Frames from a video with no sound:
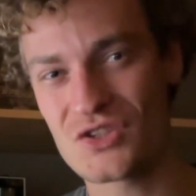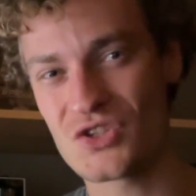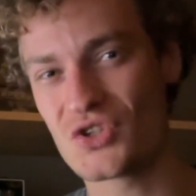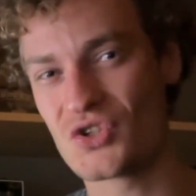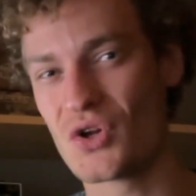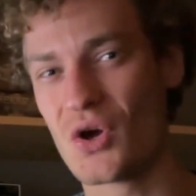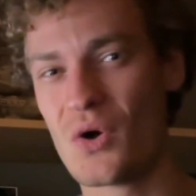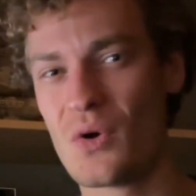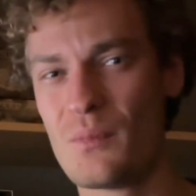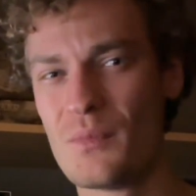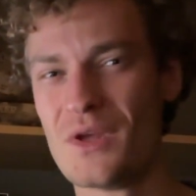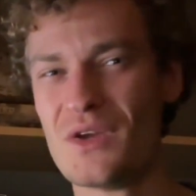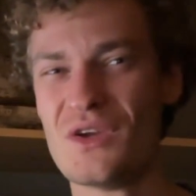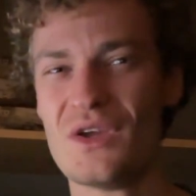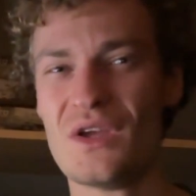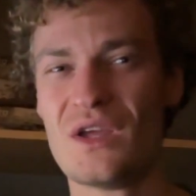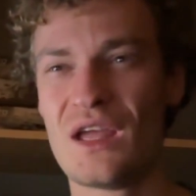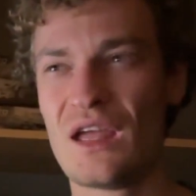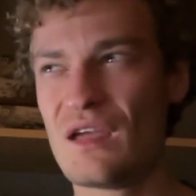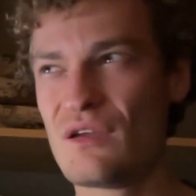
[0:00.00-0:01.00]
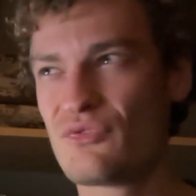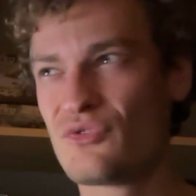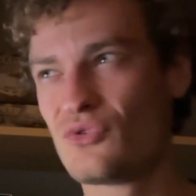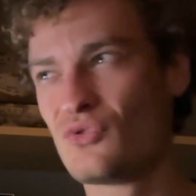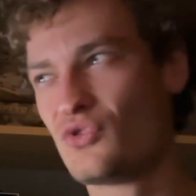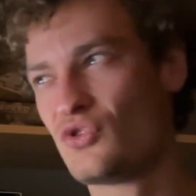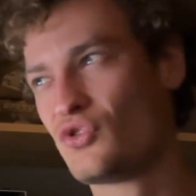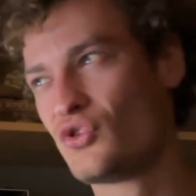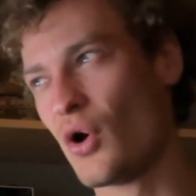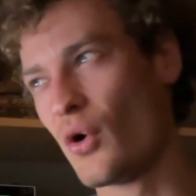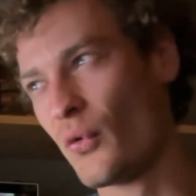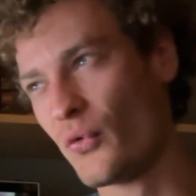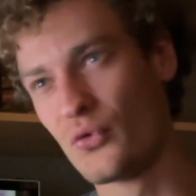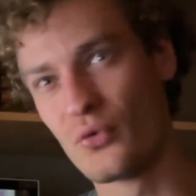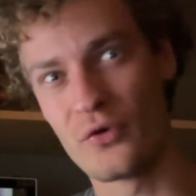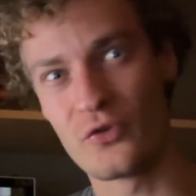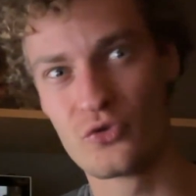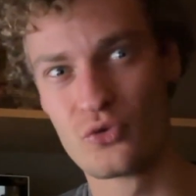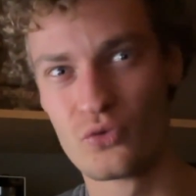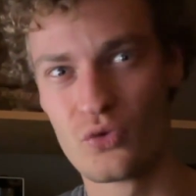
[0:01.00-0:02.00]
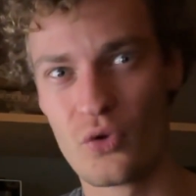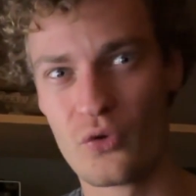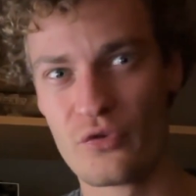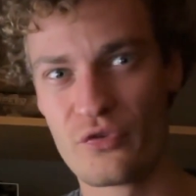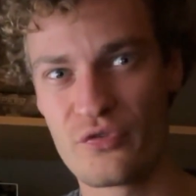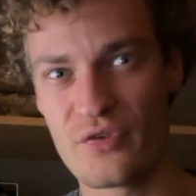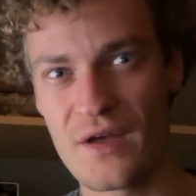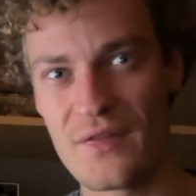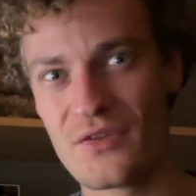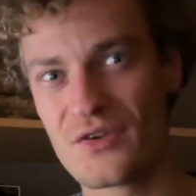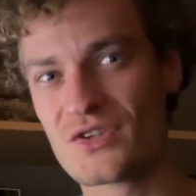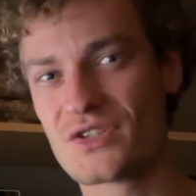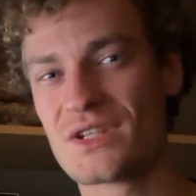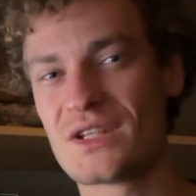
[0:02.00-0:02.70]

So if you don't want to roll the fenders,